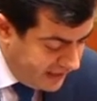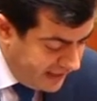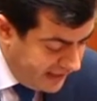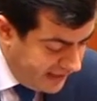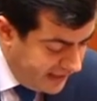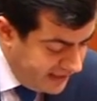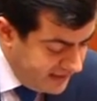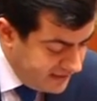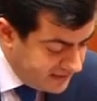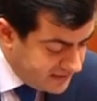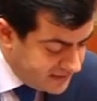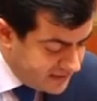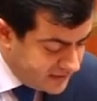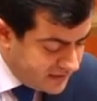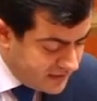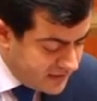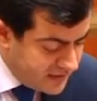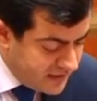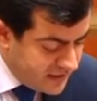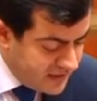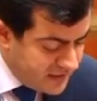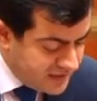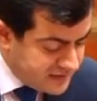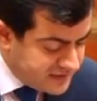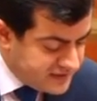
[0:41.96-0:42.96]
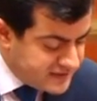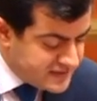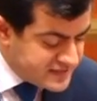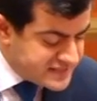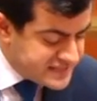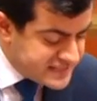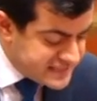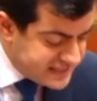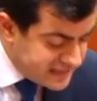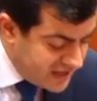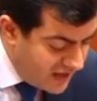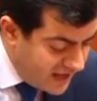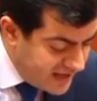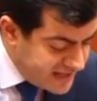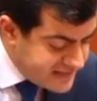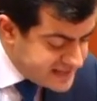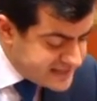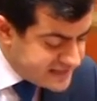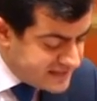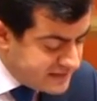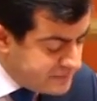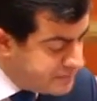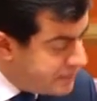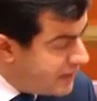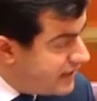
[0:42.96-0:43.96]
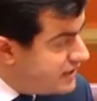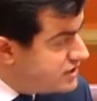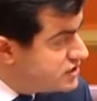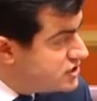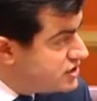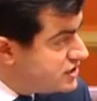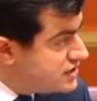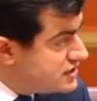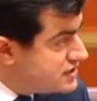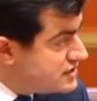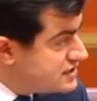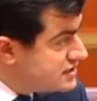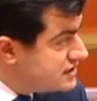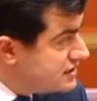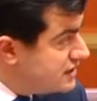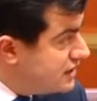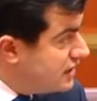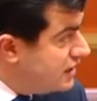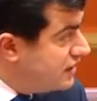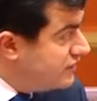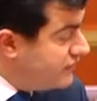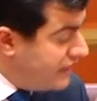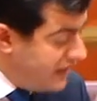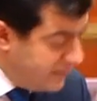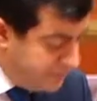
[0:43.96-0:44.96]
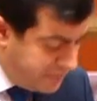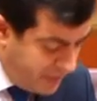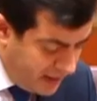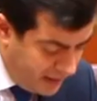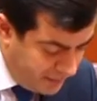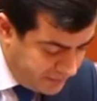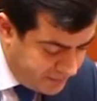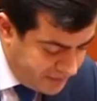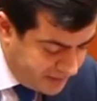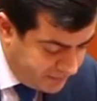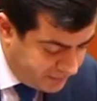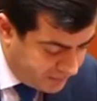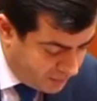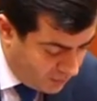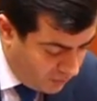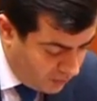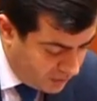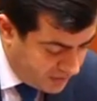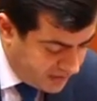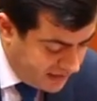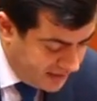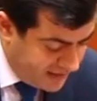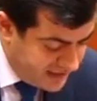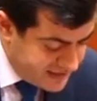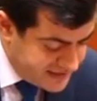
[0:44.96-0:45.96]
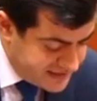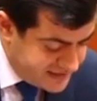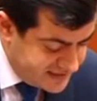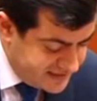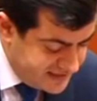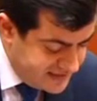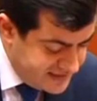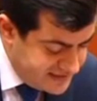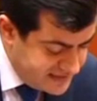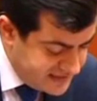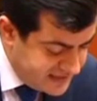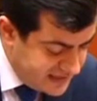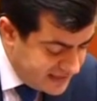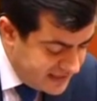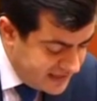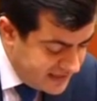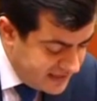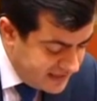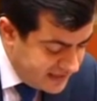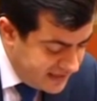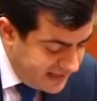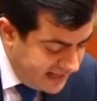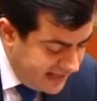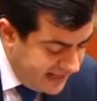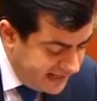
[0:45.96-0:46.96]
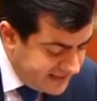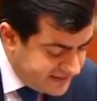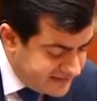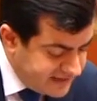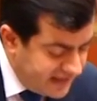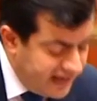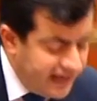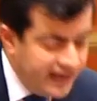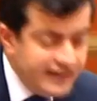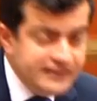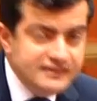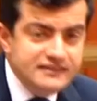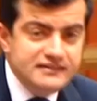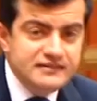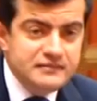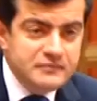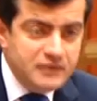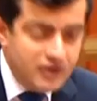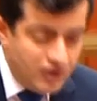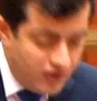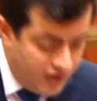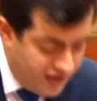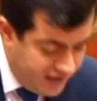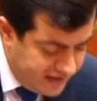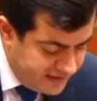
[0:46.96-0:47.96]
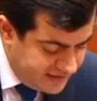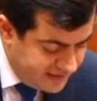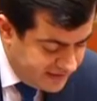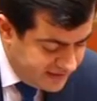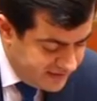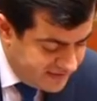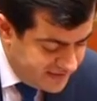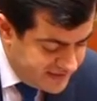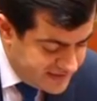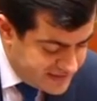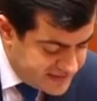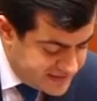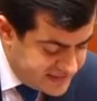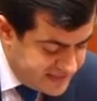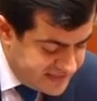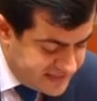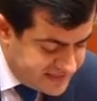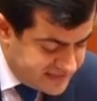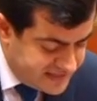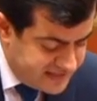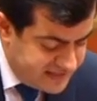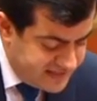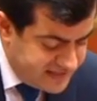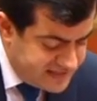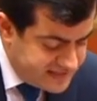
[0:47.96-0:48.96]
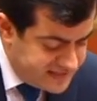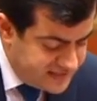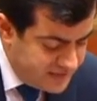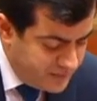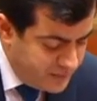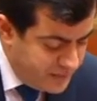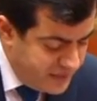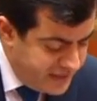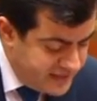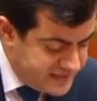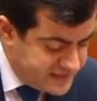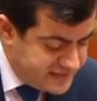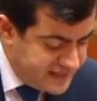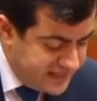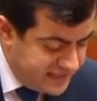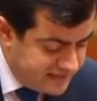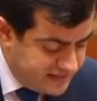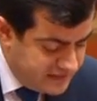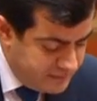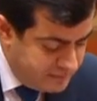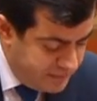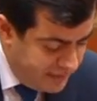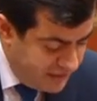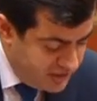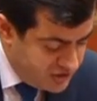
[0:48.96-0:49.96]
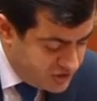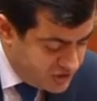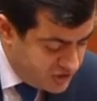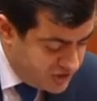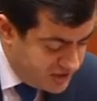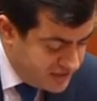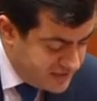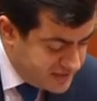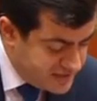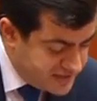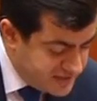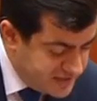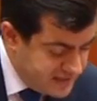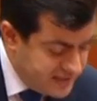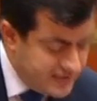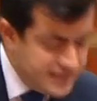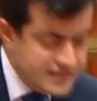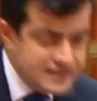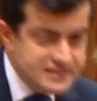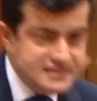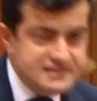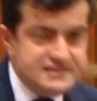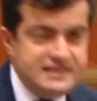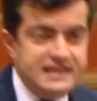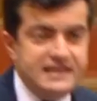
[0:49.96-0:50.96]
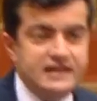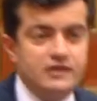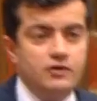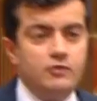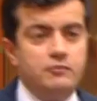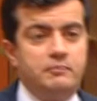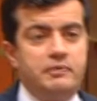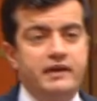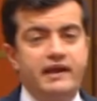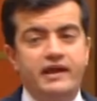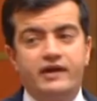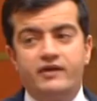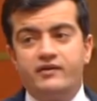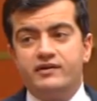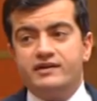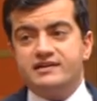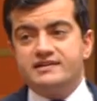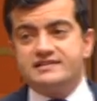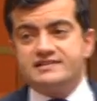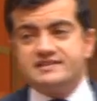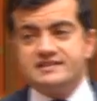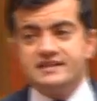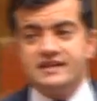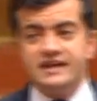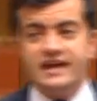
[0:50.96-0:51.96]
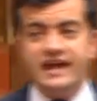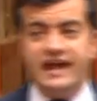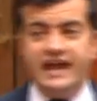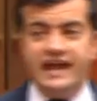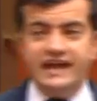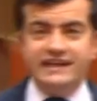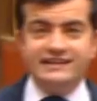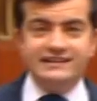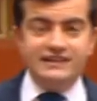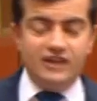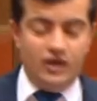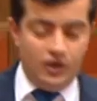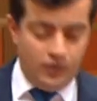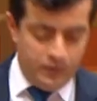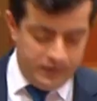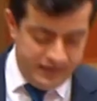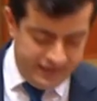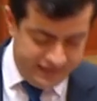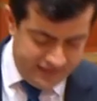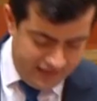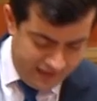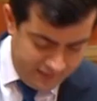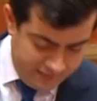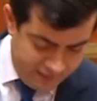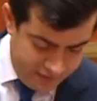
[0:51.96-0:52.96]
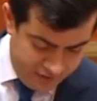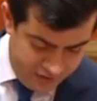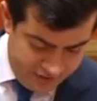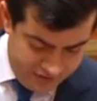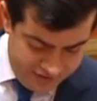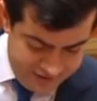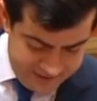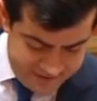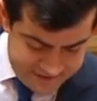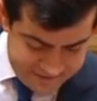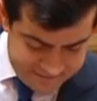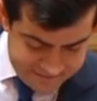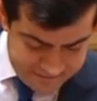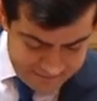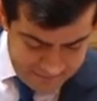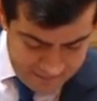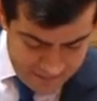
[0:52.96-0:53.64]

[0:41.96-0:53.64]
aid, to slice the budgets of our public broadcasters, and to undermine the assistance that we extend to pensioners, single parents, and low income earners,